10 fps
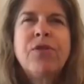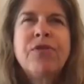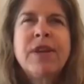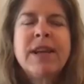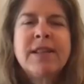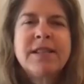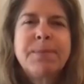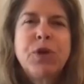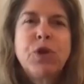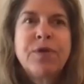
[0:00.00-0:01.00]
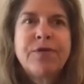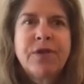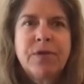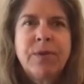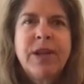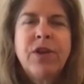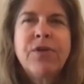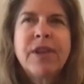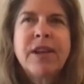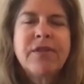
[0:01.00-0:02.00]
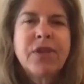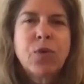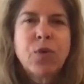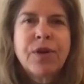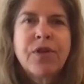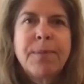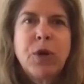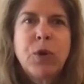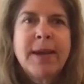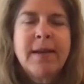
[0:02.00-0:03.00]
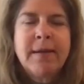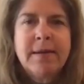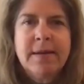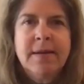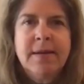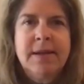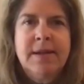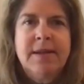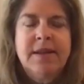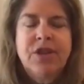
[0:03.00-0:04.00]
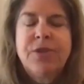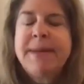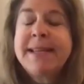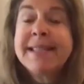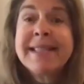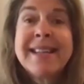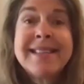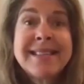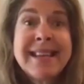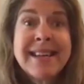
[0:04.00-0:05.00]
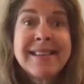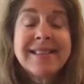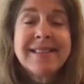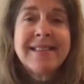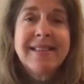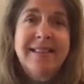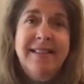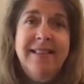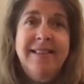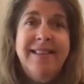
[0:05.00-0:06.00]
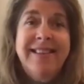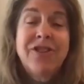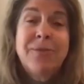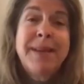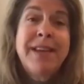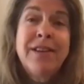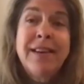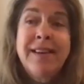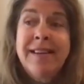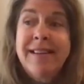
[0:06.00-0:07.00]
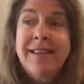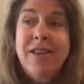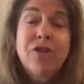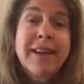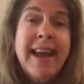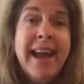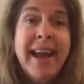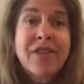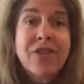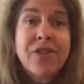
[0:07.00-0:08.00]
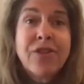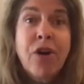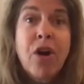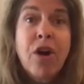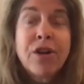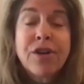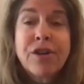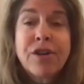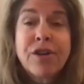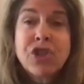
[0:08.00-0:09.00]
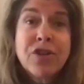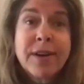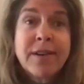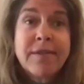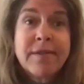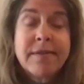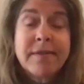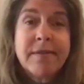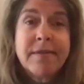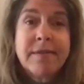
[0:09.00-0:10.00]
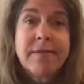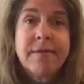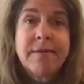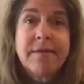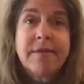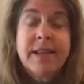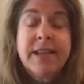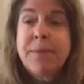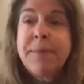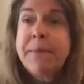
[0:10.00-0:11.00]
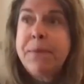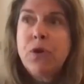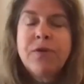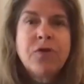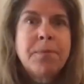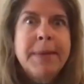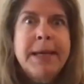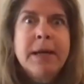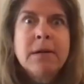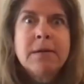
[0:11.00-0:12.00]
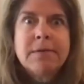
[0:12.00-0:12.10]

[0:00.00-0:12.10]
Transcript: feel is beautiful when you think of the words beauty? It could be a sunset. It could be your cat or your dog or your children. It could be a beautiful meal.